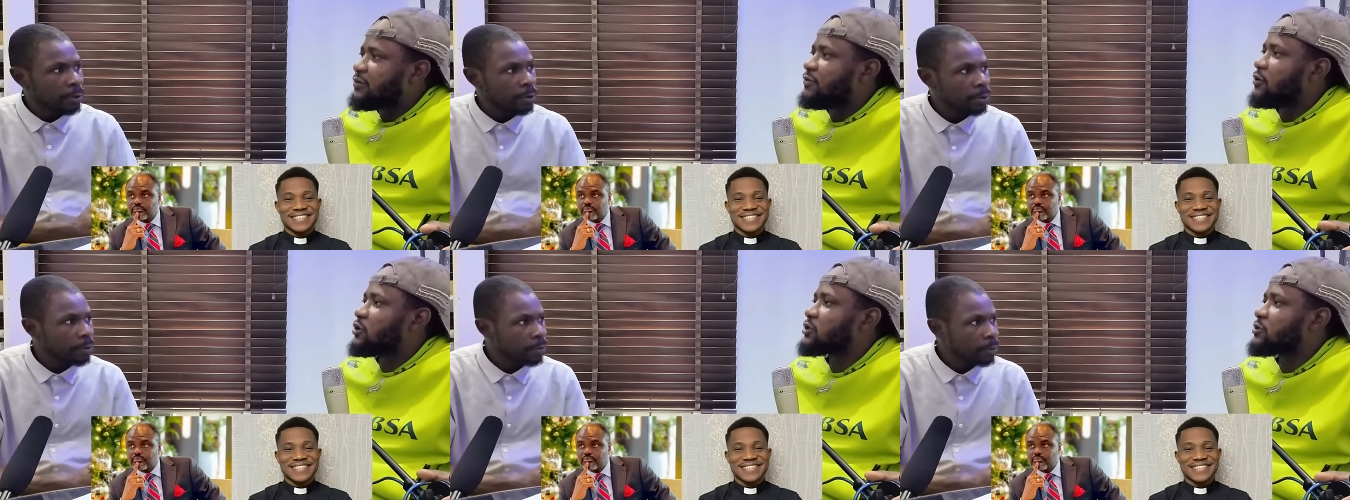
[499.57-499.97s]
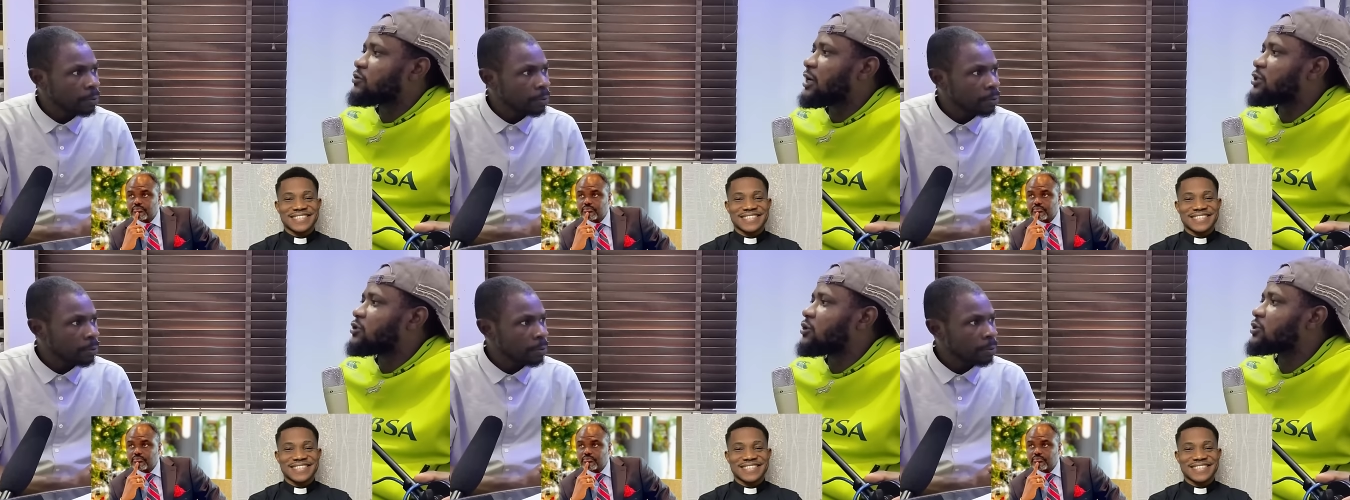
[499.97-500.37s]
Speaker 1: seek
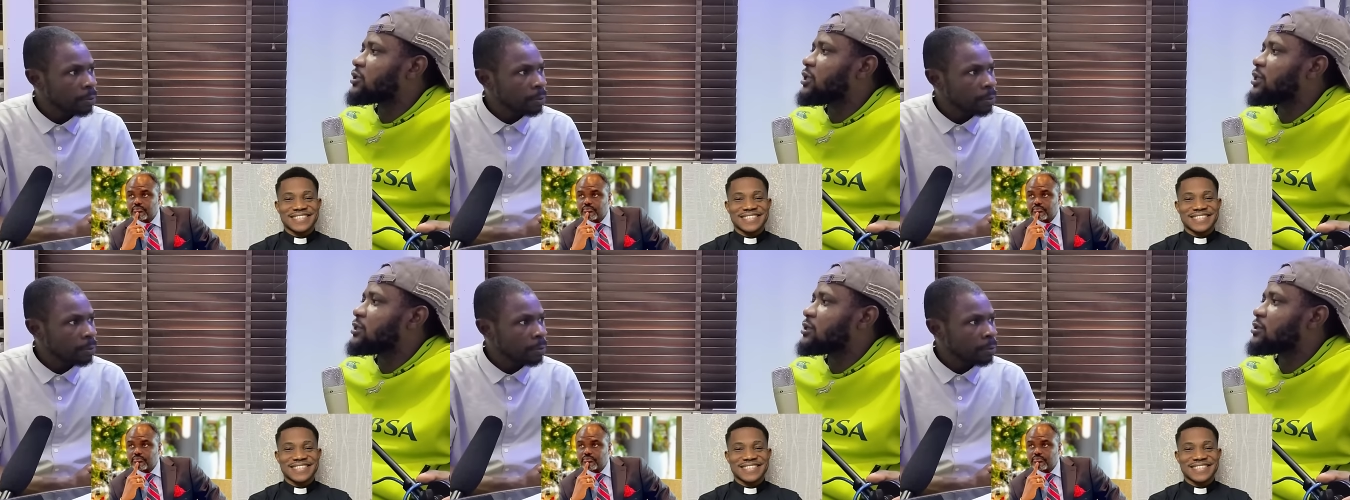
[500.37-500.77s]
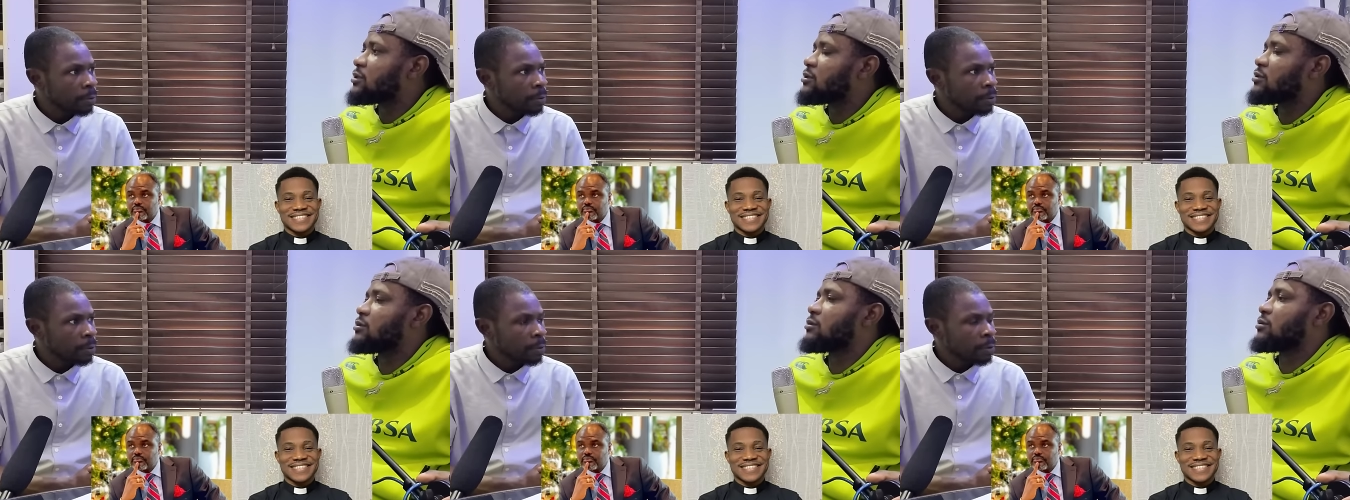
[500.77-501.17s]
for
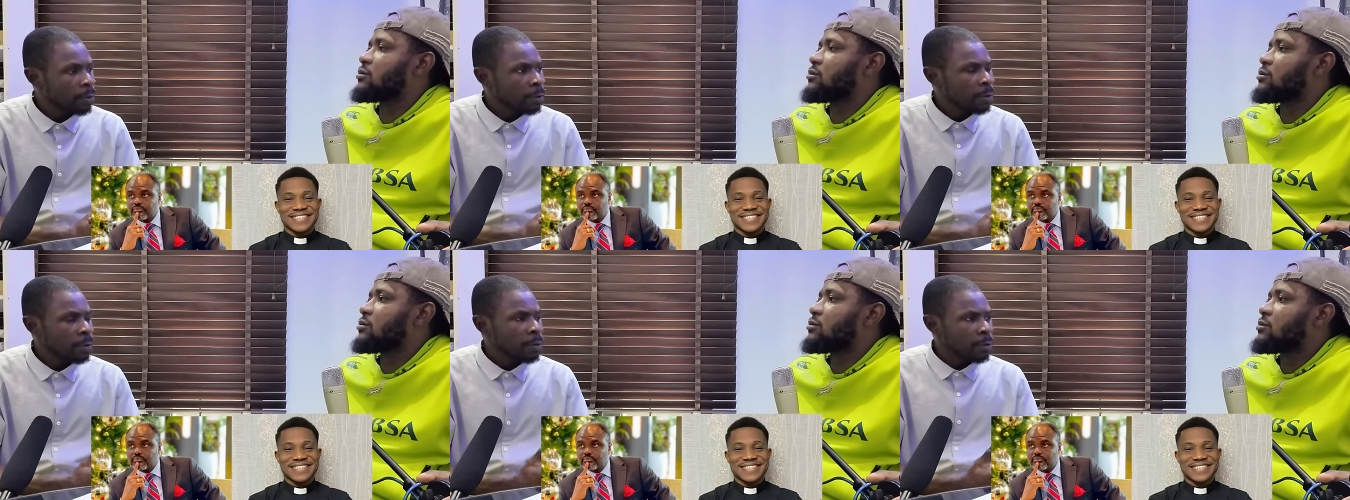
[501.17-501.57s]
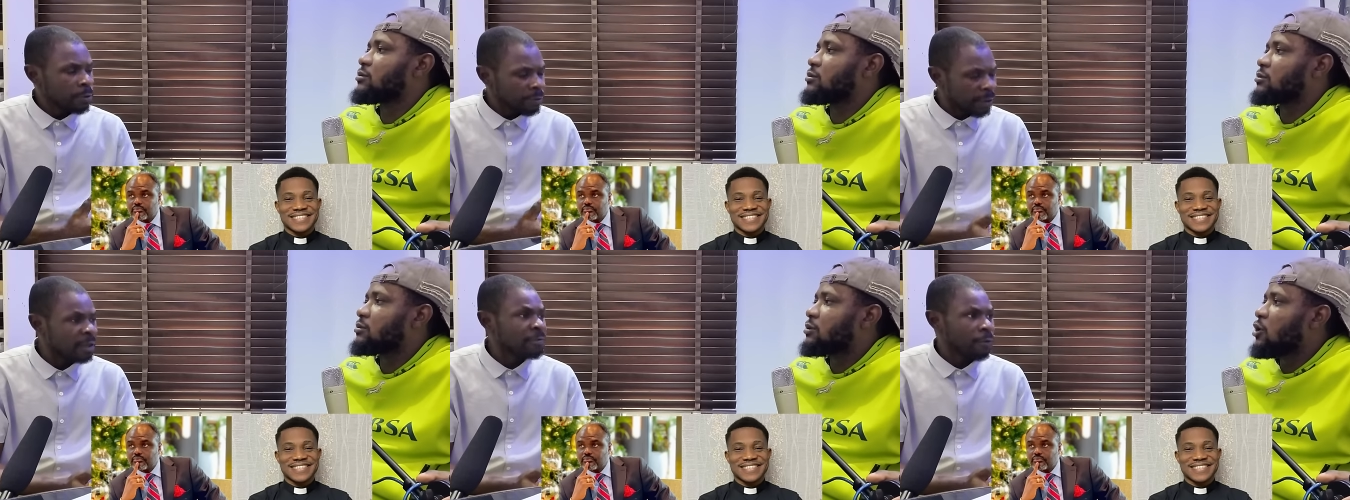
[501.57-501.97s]
righteousness?
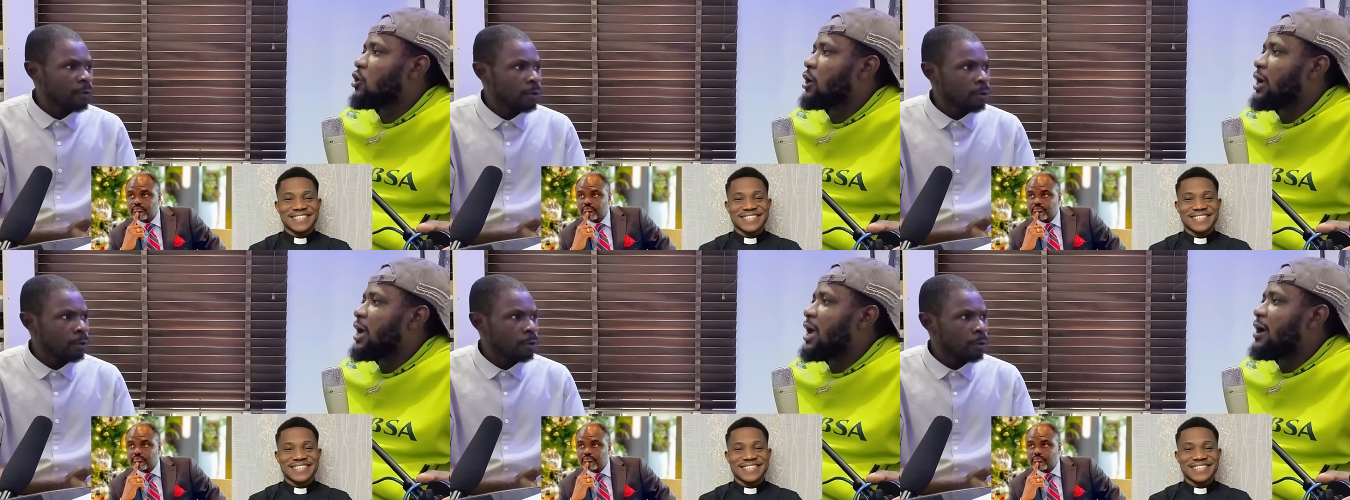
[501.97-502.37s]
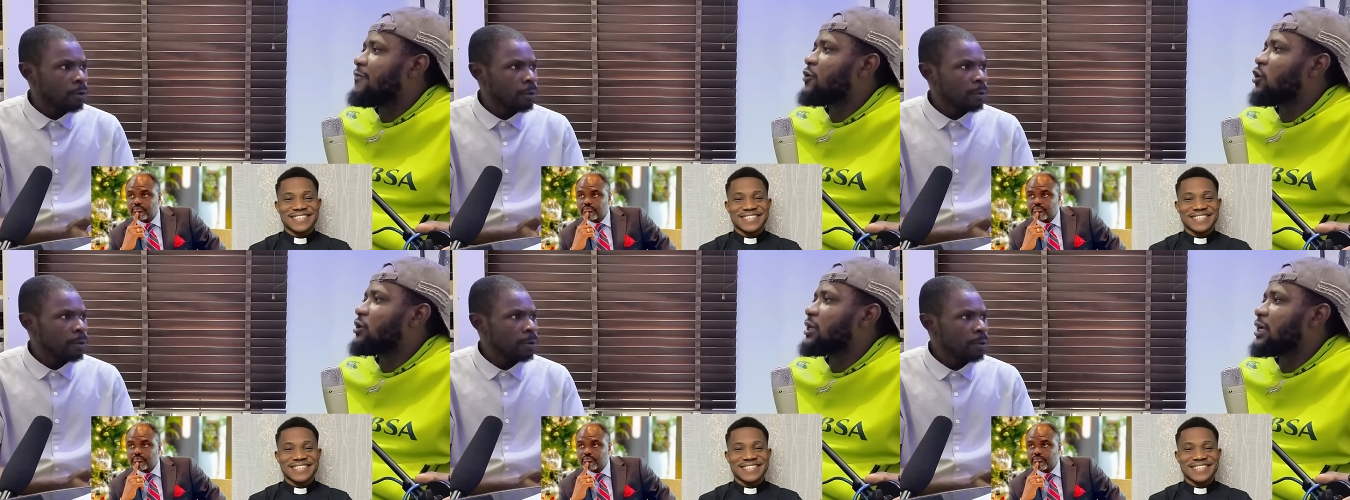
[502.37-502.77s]
Seek
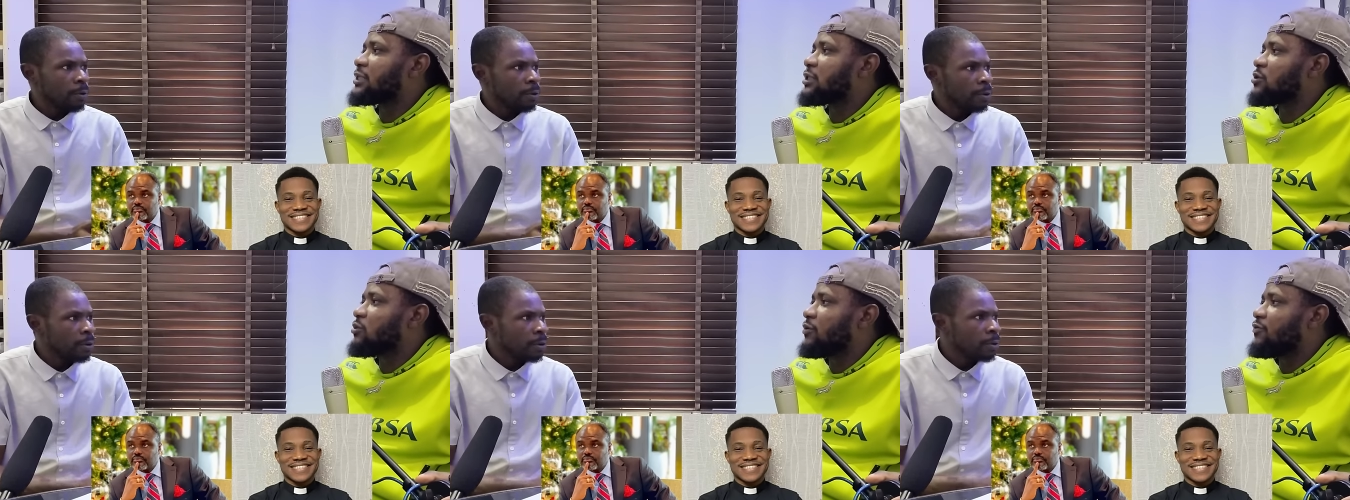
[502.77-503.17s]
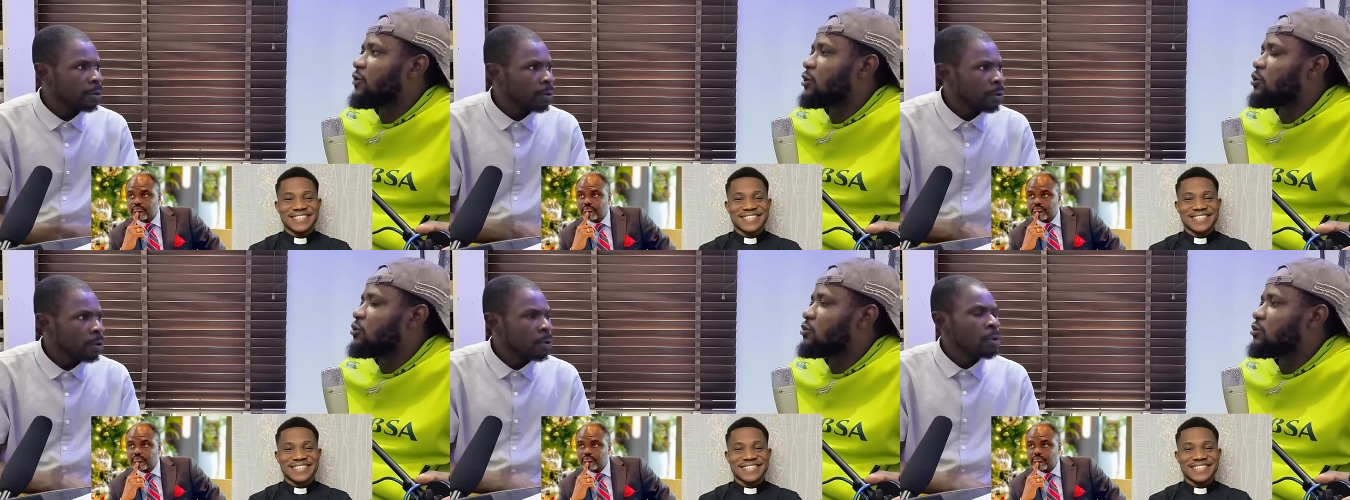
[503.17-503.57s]
for every other thing
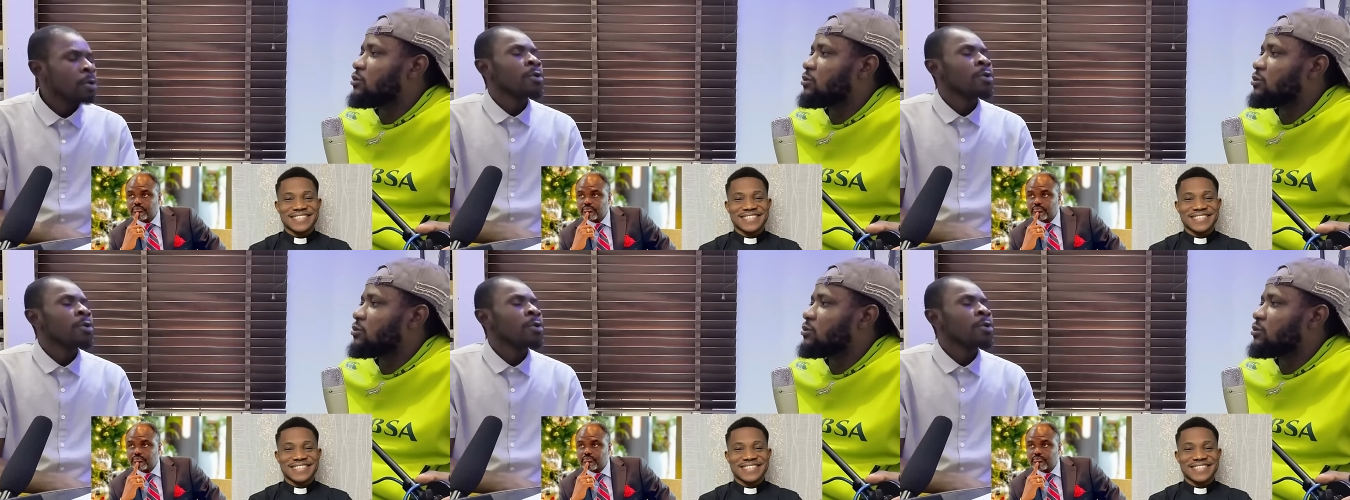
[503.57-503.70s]
we follow.